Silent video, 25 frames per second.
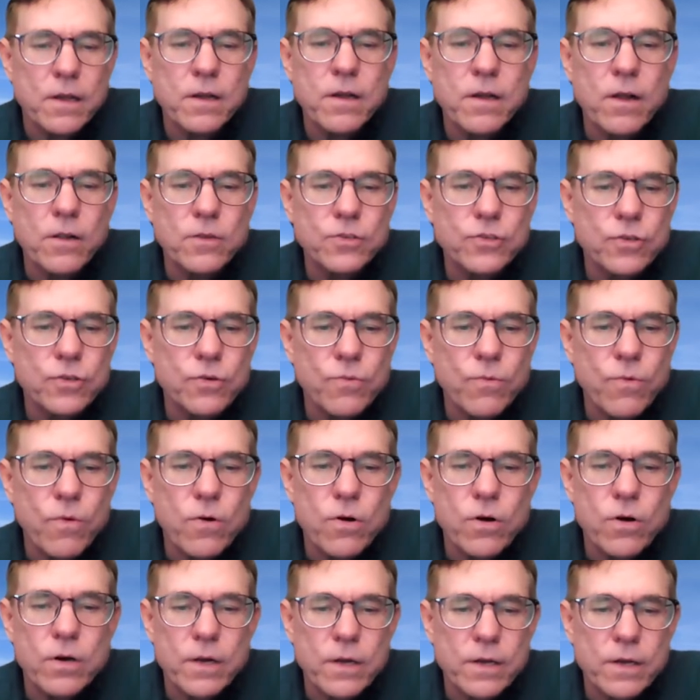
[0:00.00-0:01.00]
culture
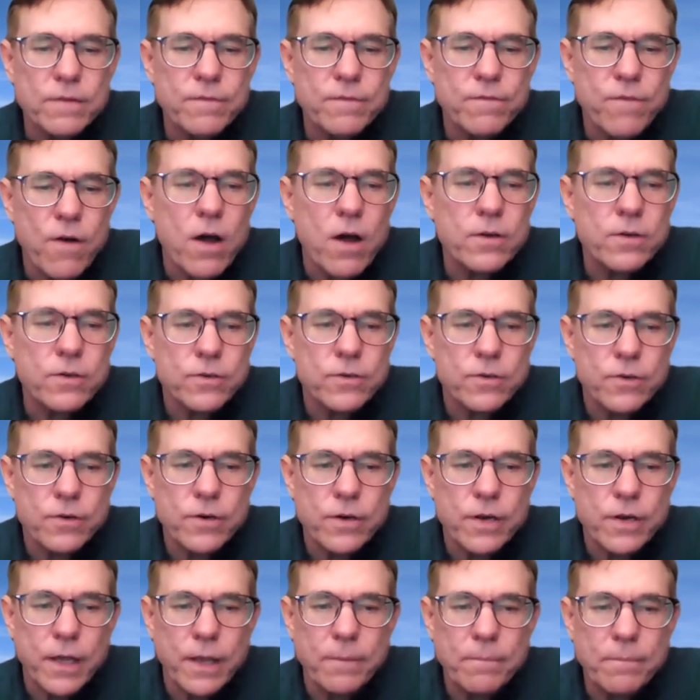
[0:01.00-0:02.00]
war is fought
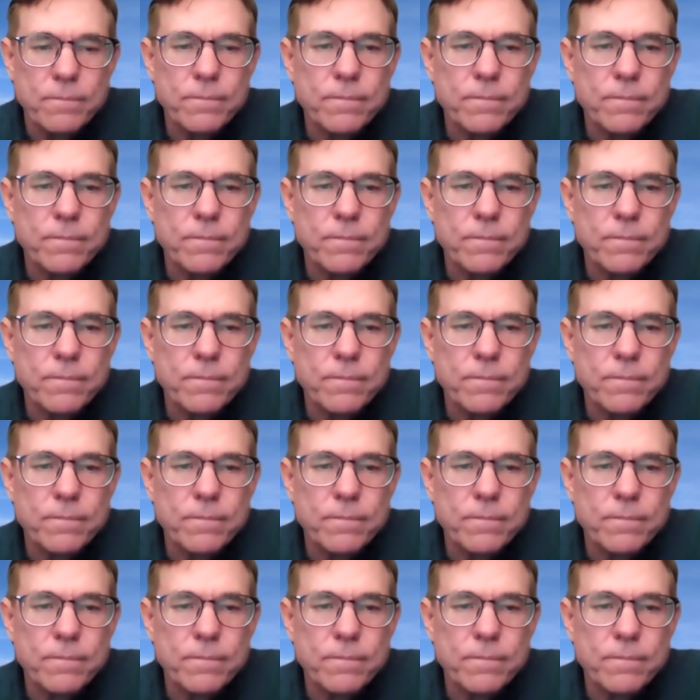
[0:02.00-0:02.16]
dirty.